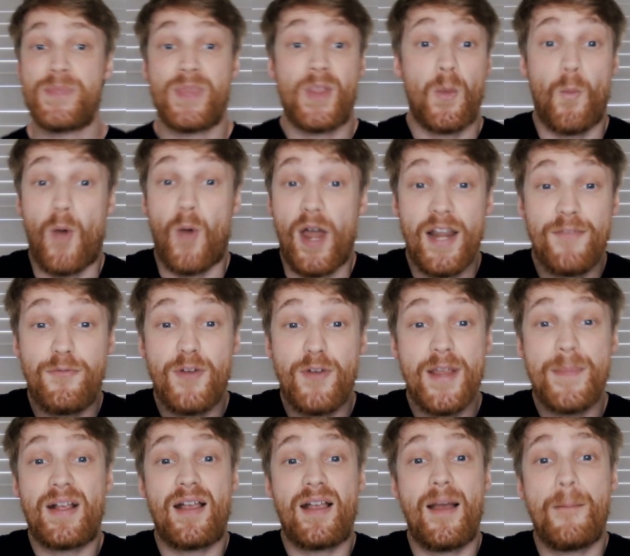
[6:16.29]
What if
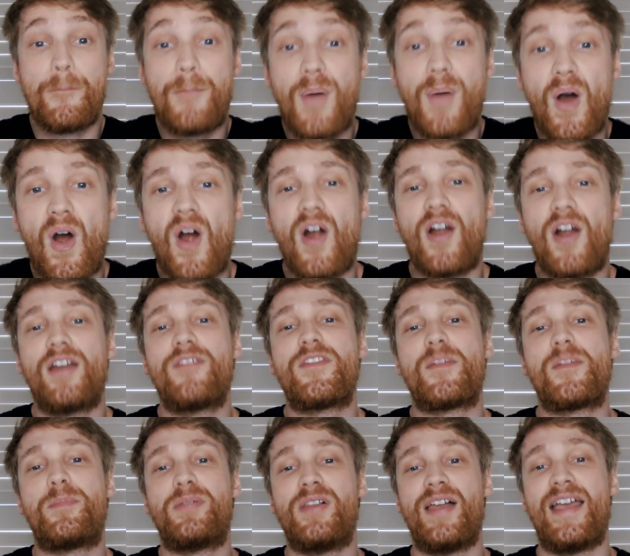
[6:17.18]
we become part of
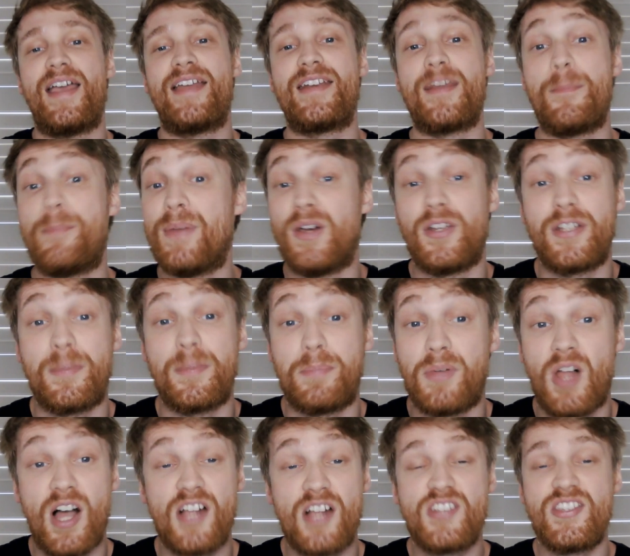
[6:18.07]
the plan to build a
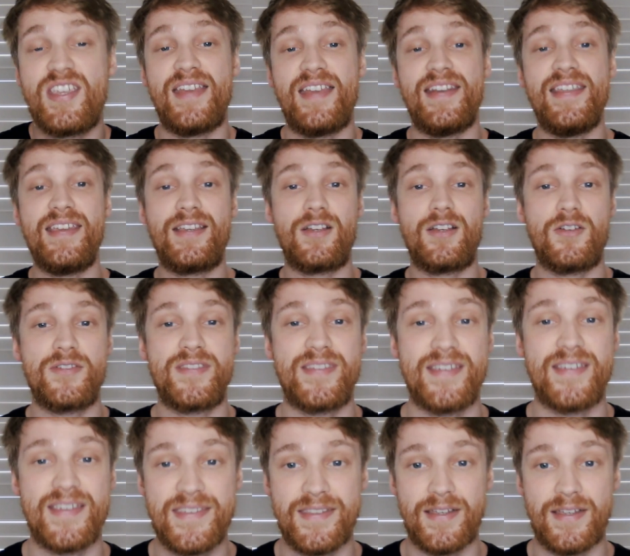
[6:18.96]
blockchain
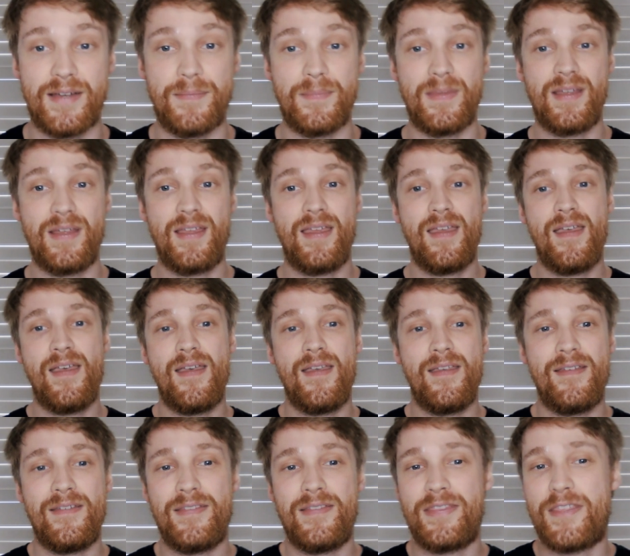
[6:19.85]
ecosystem?
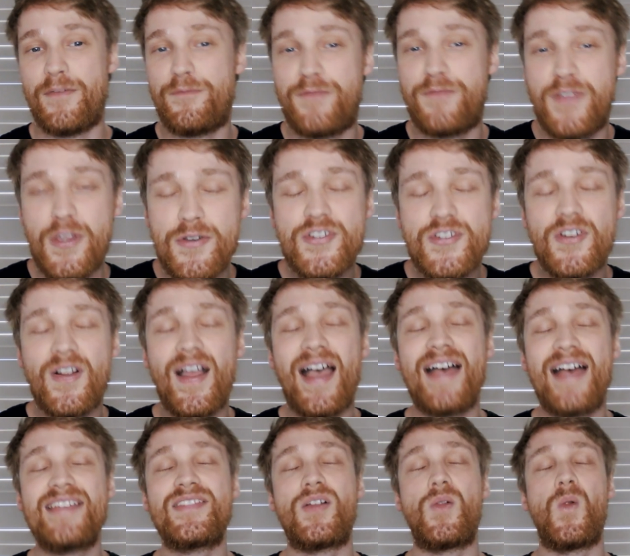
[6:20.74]
The future
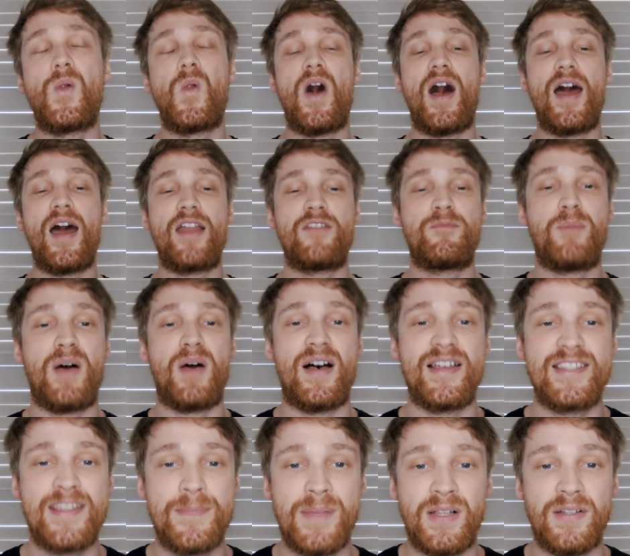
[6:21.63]
has a lot of
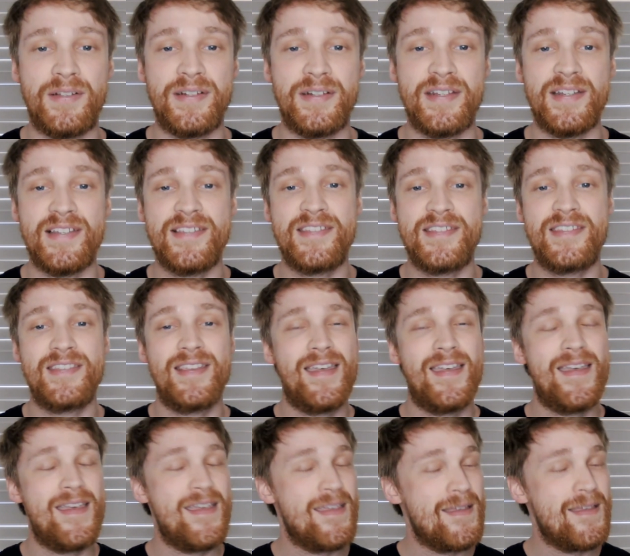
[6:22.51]
possibilities,
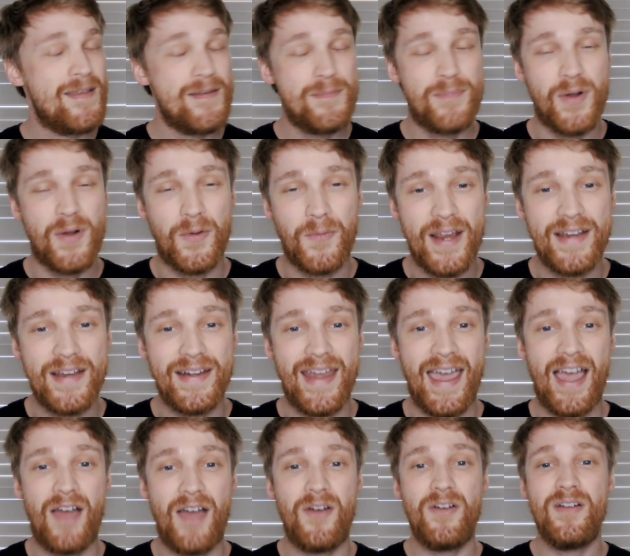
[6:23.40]
but right
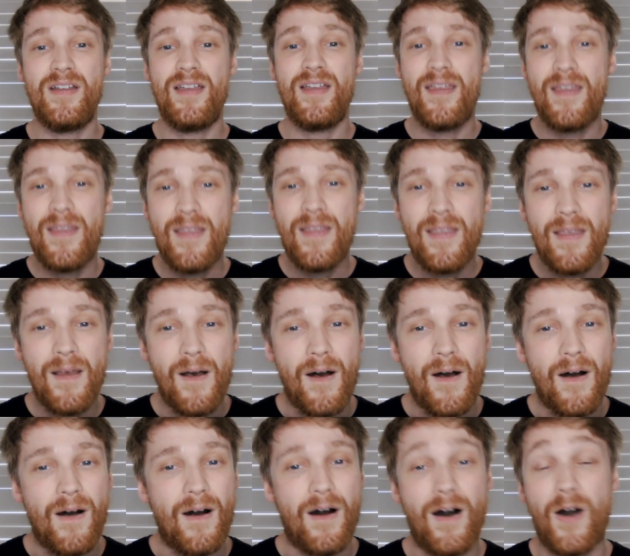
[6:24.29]
now,
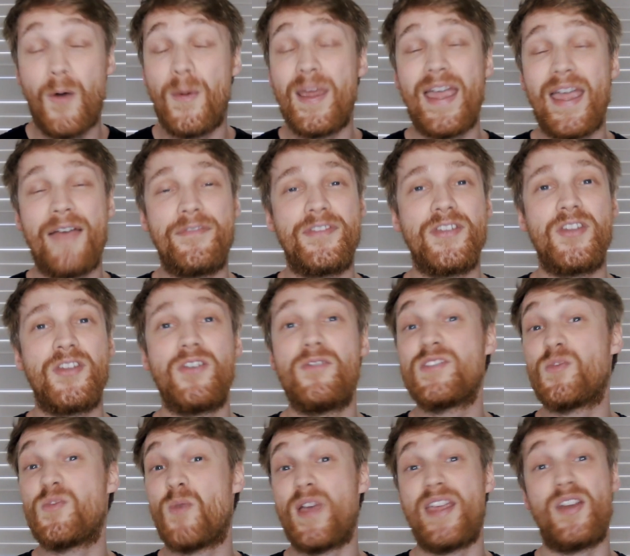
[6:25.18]
all we have to do
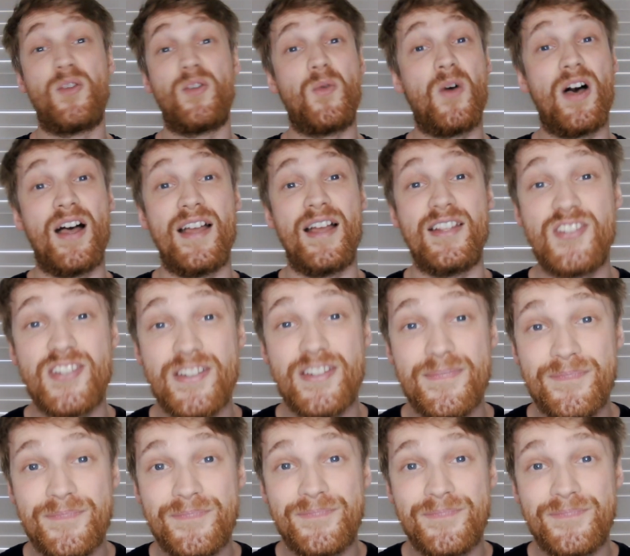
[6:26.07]
is wait and watch.